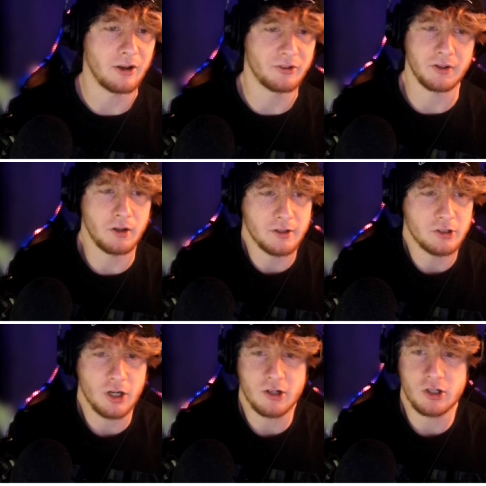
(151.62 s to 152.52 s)
That was a little
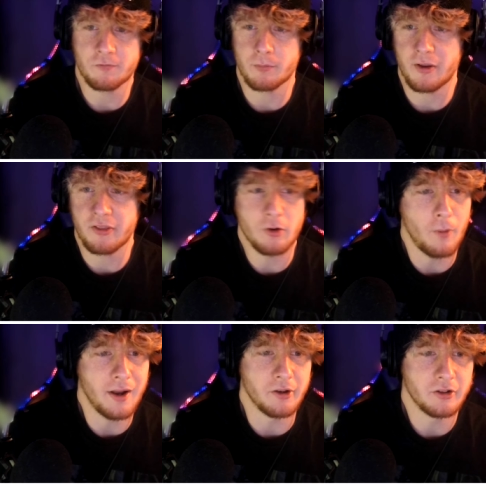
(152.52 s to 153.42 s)
introduction for Breath of
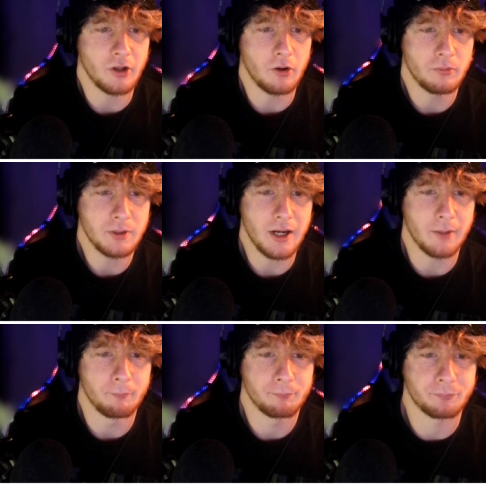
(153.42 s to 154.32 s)
the Wild, so yeah.